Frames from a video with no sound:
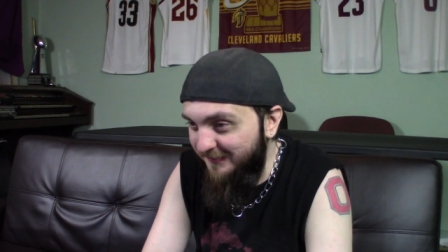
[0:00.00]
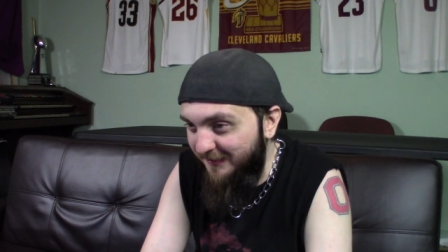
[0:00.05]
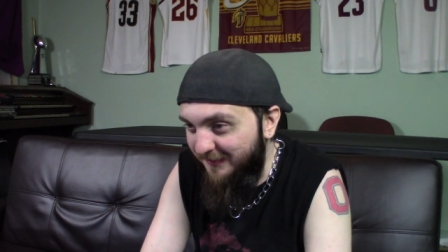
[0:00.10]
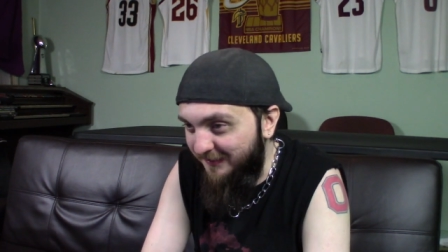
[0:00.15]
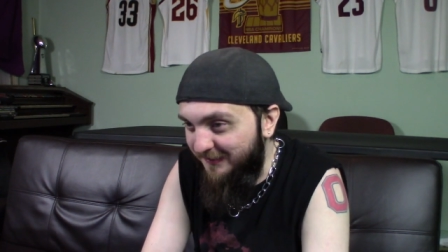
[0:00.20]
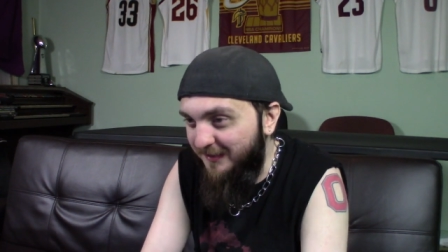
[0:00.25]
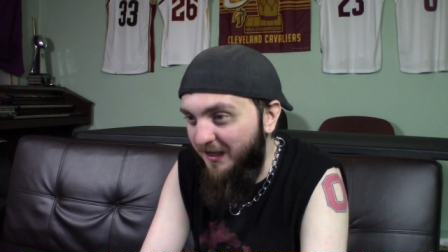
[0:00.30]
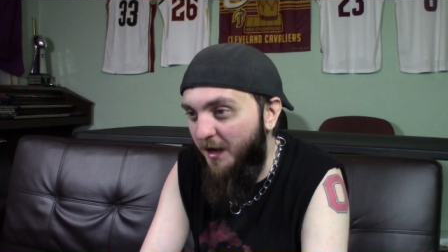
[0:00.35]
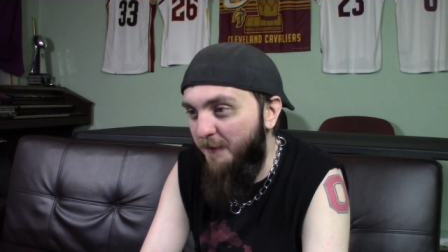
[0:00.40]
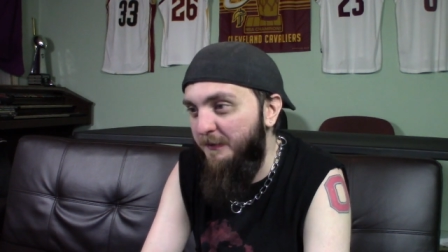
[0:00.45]

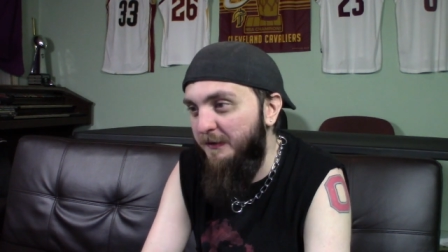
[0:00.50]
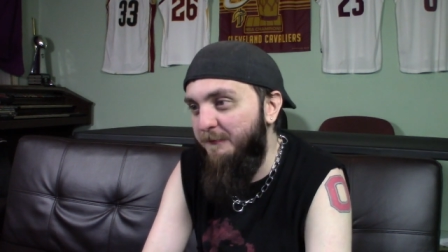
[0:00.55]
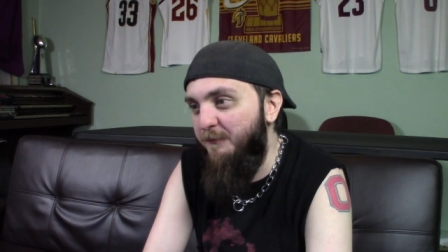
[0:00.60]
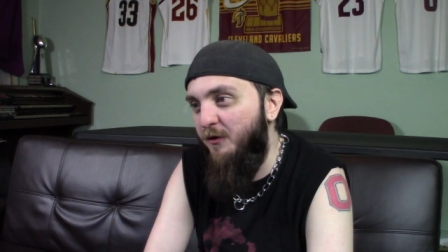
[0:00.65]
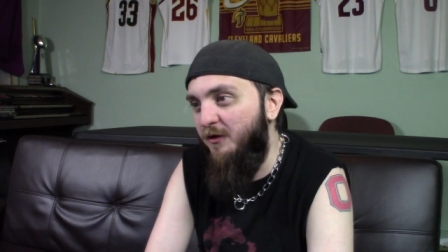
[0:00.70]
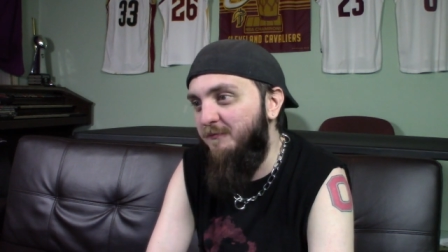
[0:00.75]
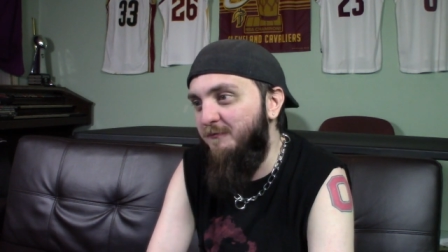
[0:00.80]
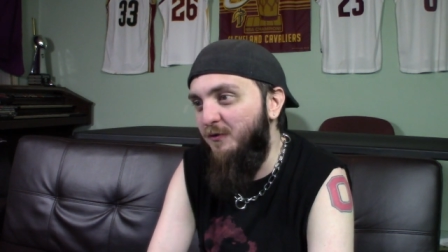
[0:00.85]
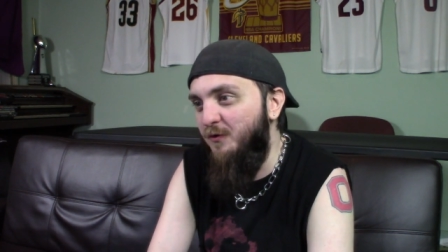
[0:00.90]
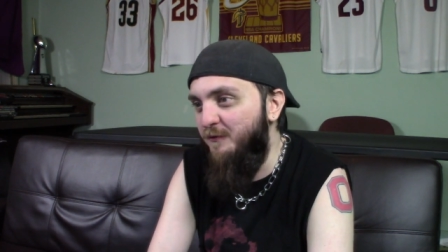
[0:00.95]
a comic
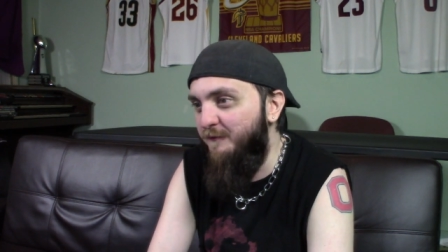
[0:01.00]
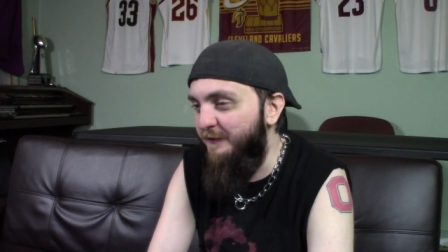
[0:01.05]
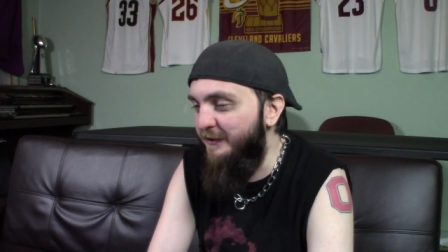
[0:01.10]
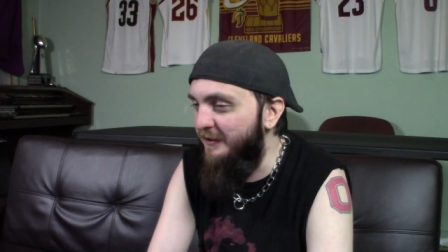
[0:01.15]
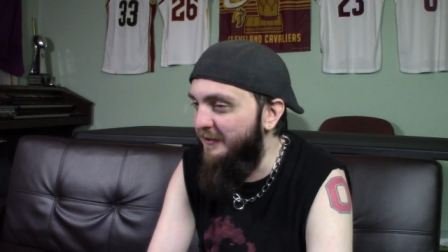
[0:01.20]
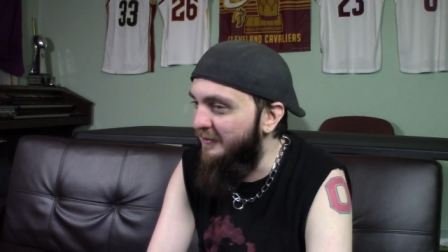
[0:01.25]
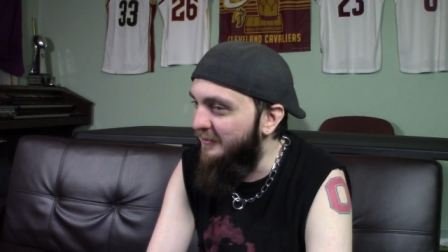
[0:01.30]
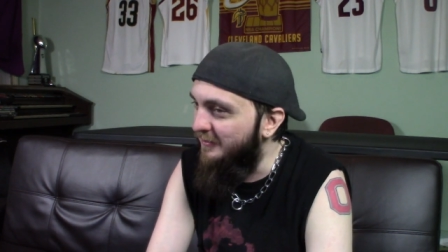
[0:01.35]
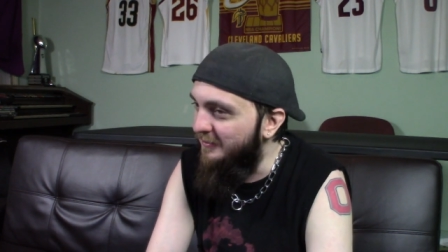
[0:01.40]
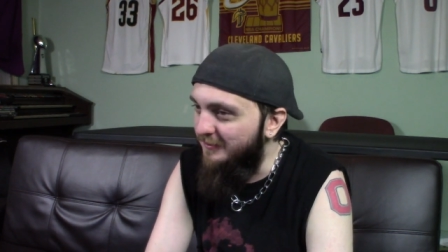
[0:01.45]
book
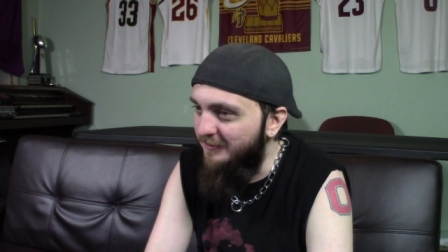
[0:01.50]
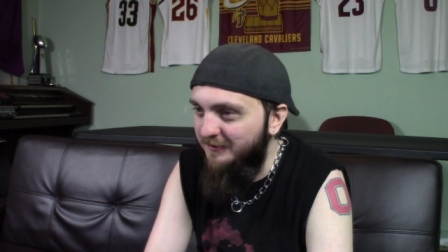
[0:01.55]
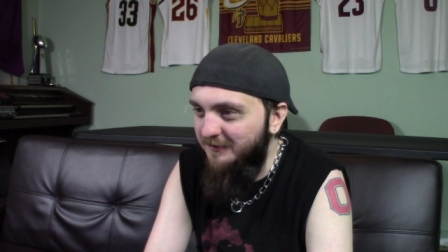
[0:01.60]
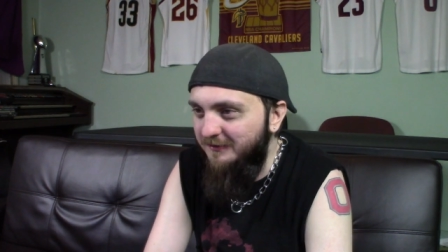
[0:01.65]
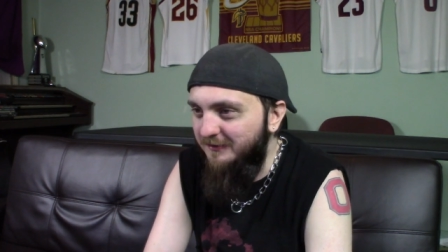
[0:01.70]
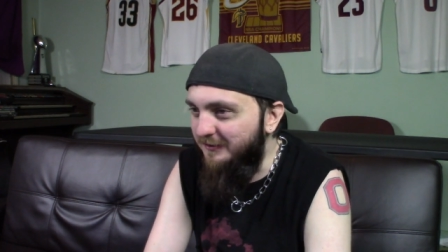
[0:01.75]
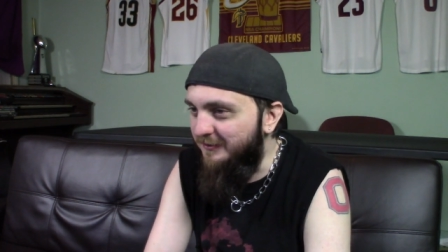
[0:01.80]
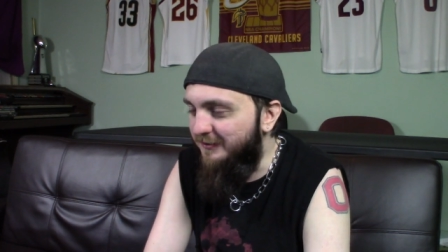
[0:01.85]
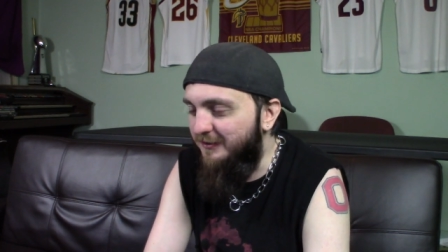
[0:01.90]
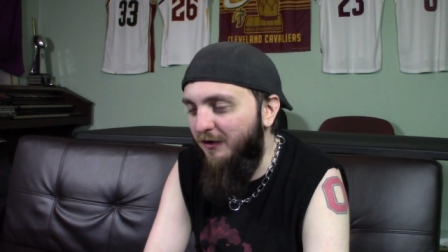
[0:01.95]
movie
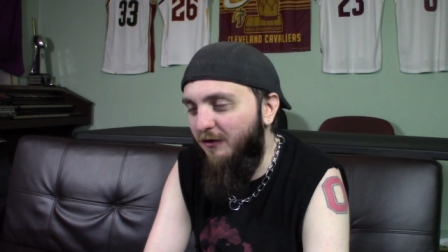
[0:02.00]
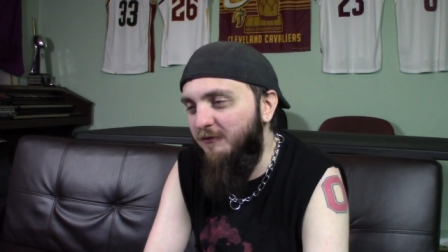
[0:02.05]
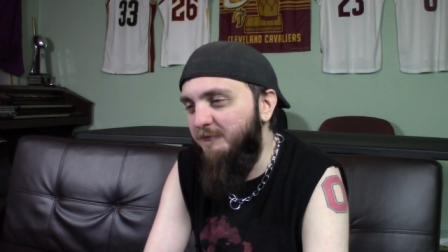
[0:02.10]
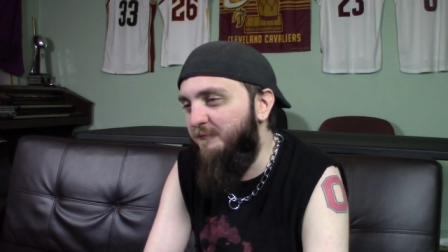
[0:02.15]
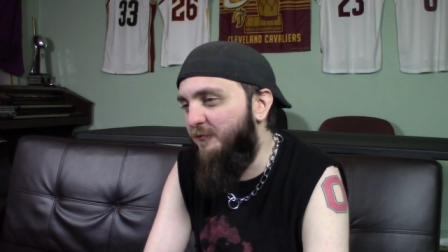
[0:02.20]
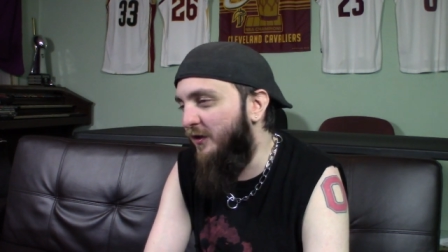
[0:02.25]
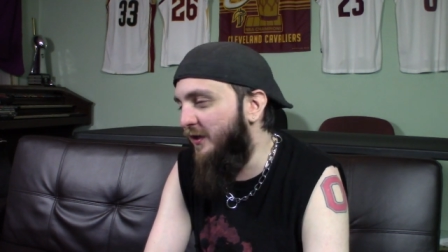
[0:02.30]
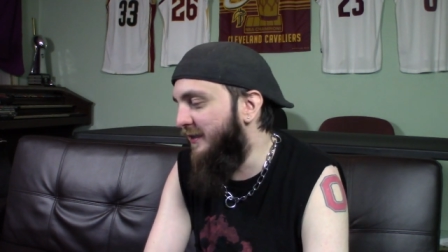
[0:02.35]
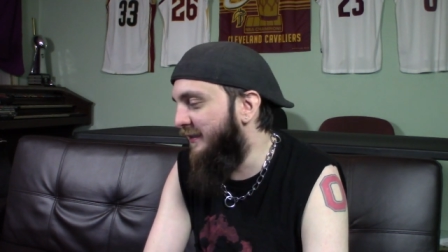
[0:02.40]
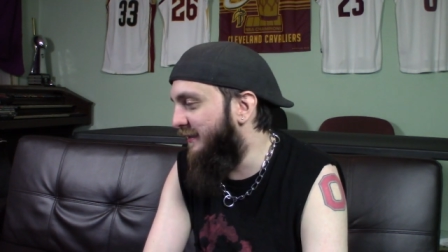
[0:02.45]

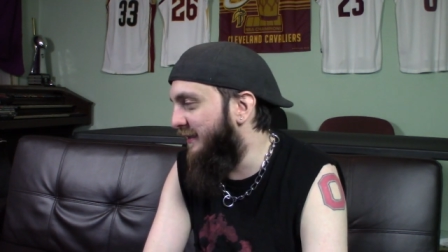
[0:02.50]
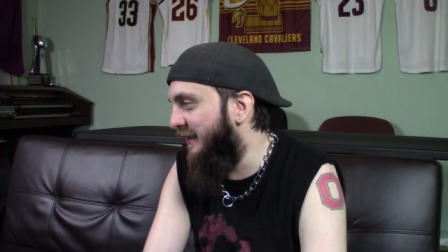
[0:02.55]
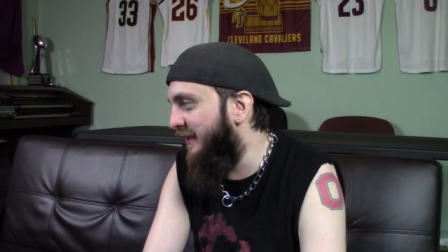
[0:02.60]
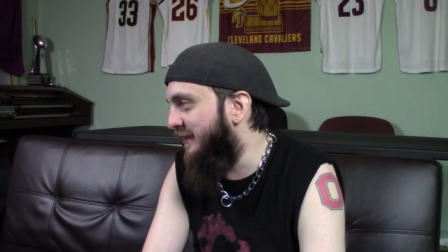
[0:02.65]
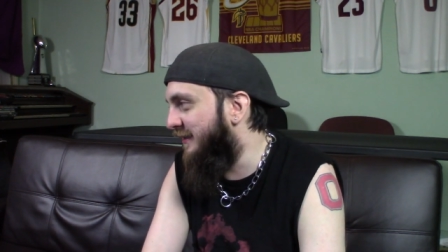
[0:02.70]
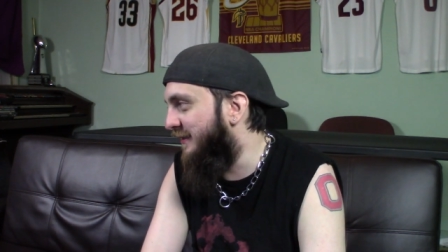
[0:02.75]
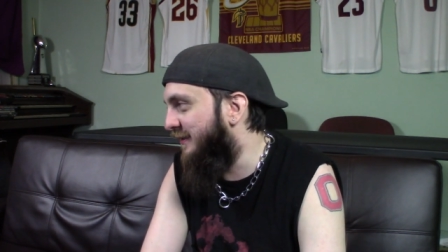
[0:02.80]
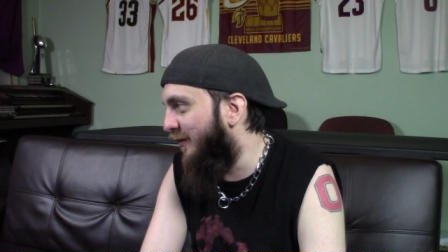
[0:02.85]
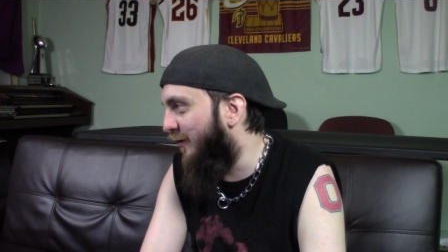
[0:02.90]
don't bring kids.